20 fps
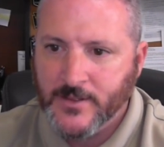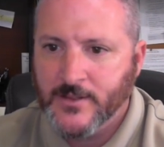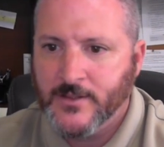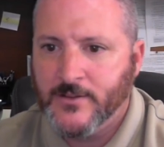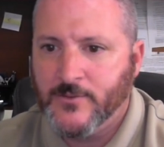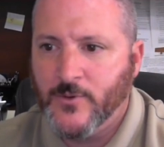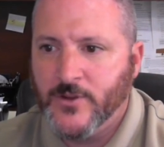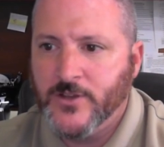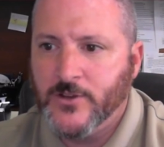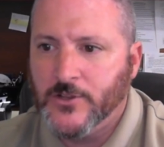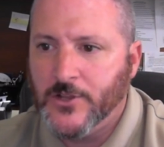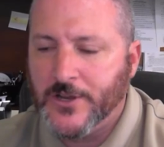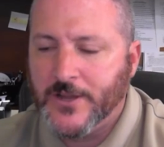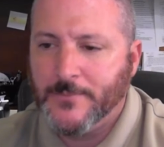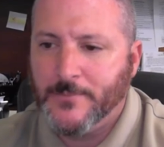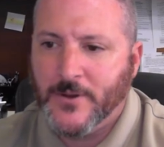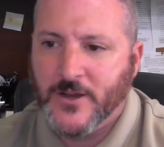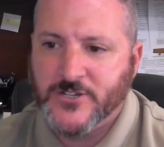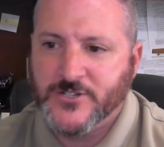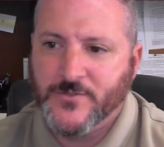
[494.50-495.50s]
when you look
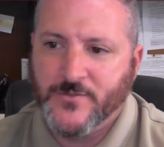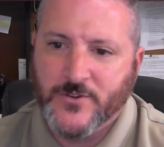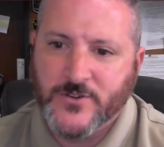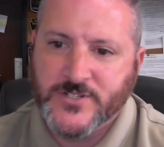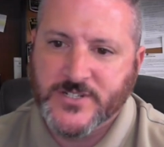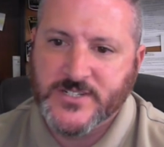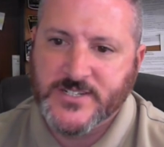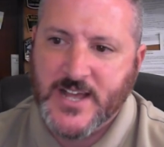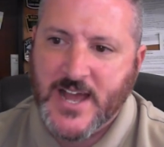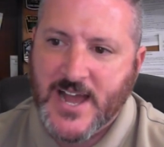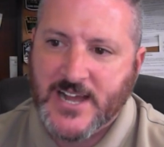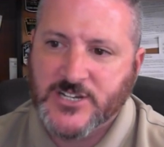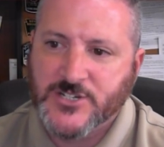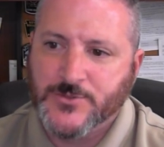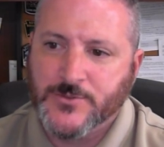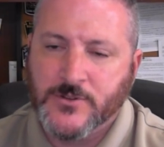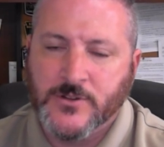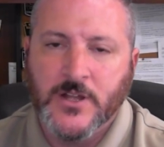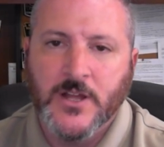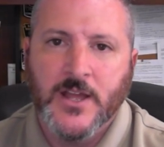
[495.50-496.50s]
at budget versus
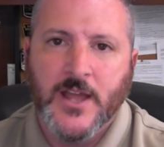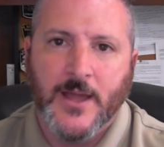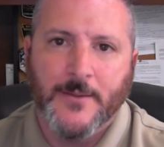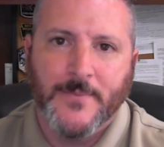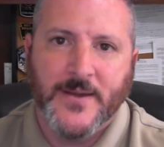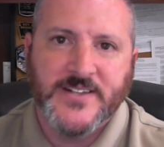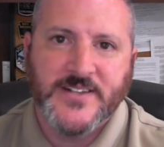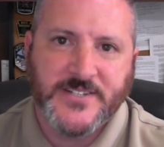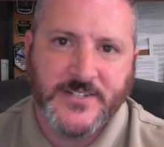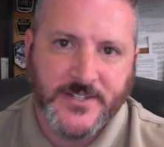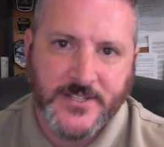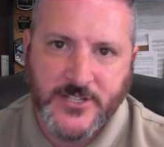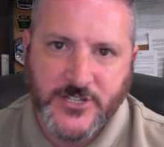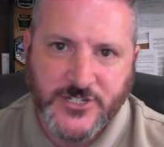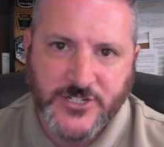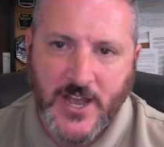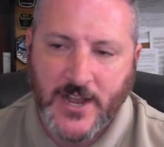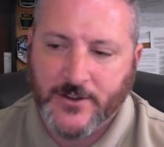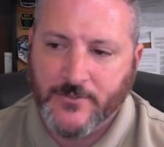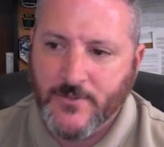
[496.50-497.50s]
actual and basically the
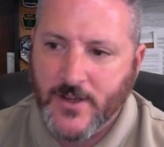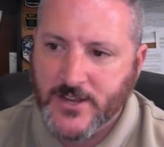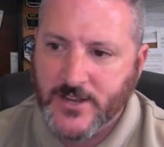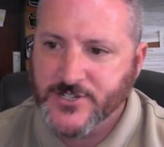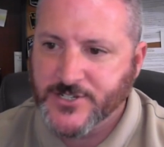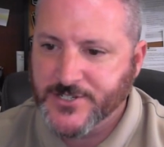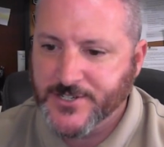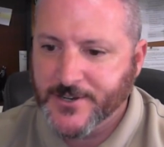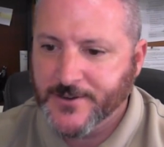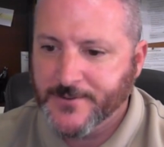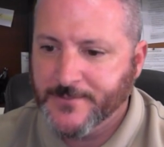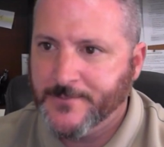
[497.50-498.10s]
check register.